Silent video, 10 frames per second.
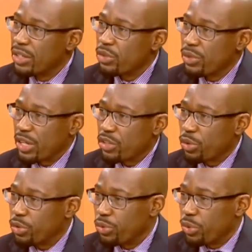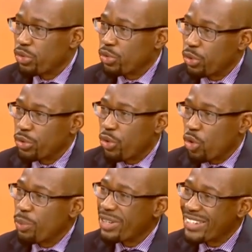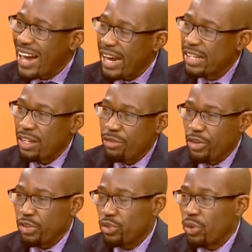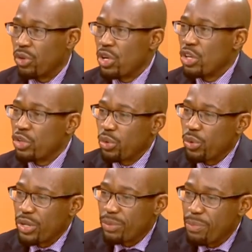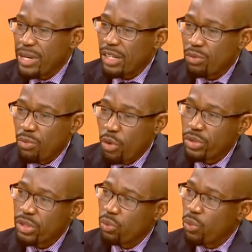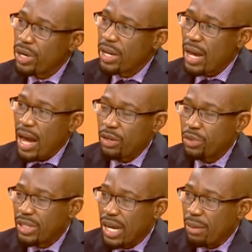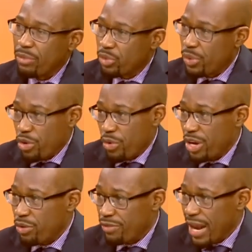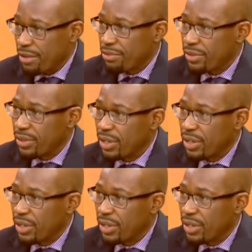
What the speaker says: So those socio-economic ties are very strong. So it matters most when it actually comes to your end of life.